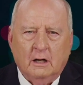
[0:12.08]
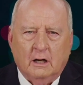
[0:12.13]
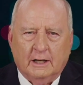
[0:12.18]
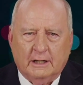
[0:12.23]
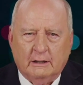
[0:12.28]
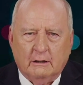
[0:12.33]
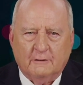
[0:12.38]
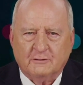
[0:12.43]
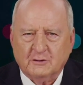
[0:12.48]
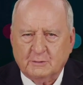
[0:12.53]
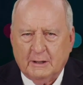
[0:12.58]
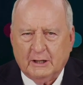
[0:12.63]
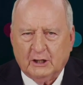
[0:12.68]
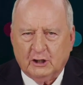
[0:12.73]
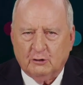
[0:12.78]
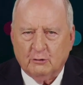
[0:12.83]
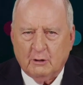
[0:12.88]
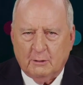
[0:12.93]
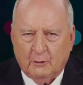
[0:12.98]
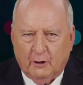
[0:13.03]
I know I've
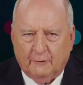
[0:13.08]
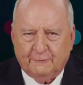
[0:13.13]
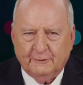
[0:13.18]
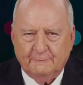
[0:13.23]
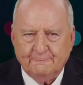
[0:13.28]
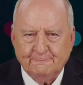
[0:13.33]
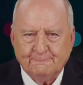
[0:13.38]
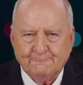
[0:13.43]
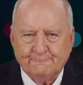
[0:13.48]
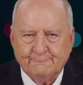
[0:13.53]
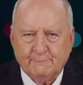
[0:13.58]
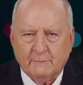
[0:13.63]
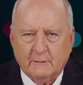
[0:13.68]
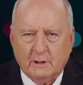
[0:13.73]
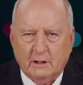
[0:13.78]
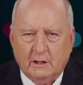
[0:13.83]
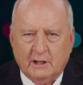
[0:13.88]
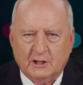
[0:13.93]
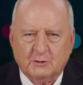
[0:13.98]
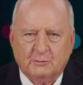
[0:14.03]
spoken to him often,
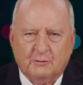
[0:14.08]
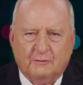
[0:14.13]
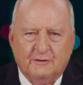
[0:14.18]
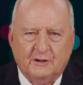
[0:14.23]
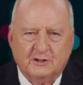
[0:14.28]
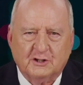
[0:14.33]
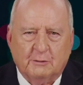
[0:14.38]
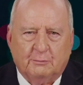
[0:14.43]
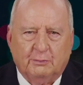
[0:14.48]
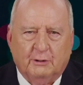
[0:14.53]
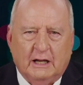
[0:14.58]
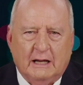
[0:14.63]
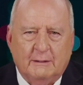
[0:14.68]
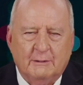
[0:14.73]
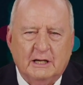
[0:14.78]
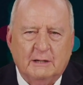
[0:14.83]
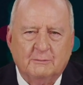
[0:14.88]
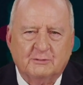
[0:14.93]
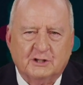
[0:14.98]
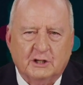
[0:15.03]
and as Professor
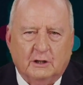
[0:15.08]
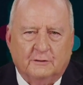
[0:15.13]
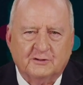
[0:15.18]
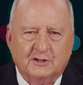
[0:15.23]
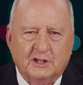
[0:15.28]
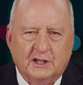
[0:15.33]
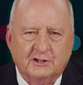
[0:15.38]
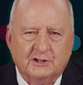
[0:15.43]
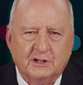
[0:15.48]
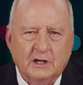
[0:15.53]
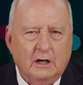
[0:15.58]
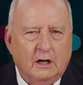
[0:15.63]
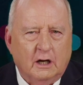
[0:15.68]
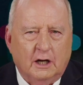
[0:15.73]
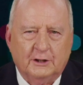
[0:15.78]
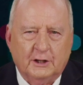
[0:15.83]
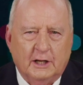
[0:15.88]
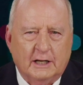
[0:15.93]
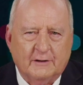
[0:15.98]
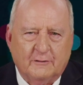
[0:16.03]
Plimer himself says,
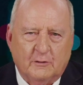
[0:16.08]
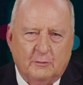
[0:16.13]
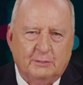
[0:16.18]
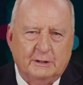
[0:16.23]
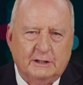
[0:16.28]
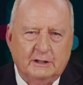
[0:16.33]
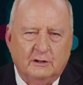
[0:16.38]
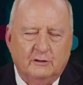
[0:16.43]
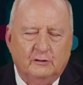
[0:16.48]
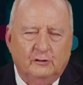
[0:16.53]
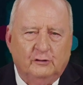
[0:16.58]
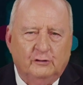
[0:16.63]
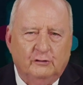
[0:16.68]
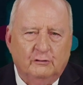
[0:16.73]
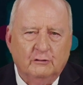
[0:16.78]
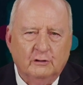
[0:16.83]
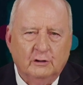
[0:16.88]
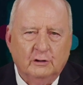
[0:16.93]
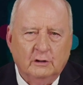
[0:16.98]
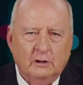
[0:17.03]
I don't have opinions,
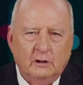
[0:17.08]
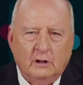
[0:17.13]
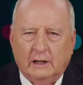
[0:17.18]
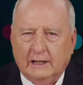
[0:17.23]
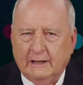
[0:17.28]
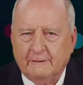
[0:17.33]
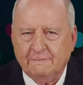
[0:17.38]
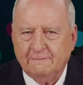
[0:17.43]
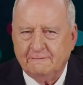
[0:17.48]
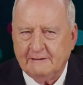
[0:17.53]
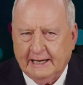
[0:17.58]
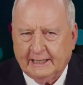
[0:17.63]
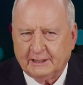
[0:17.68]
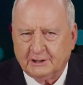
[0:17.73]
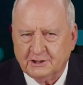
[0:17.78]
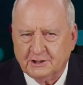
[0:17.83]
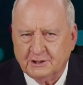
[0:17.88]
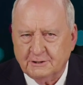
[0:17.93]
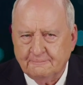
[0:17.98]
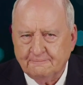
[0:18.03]
I have
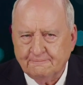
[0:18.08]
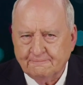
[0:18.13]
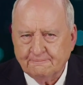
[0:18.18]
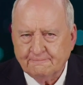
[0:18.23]
facts.